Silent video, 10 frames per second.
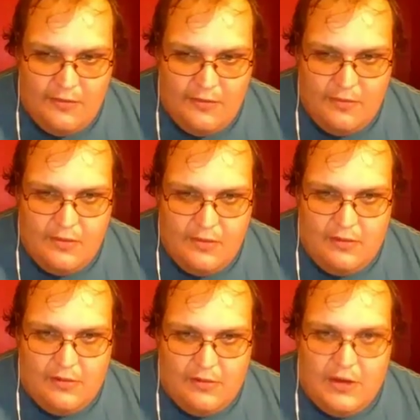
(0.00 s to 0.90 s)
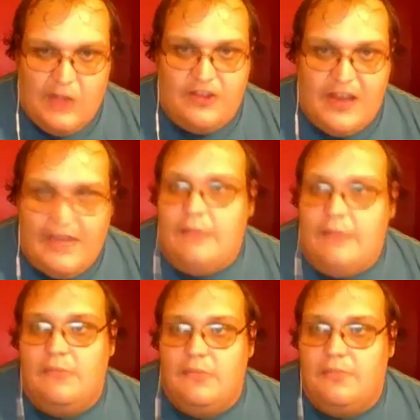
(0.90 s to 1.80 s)
or on time,
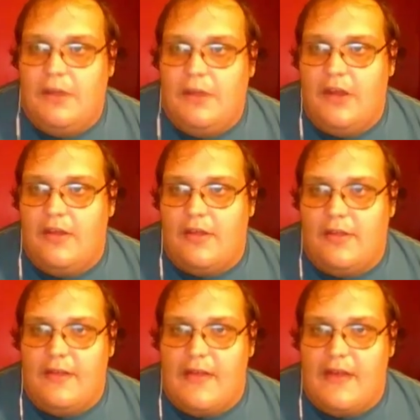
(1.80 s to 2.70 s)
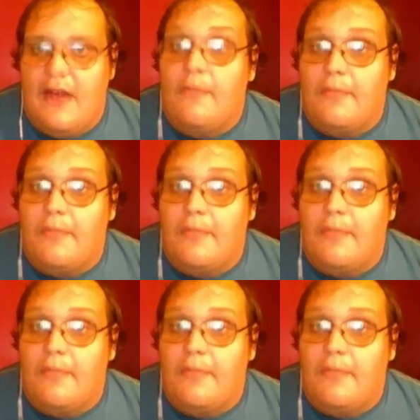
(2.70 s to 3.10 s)
because this helps,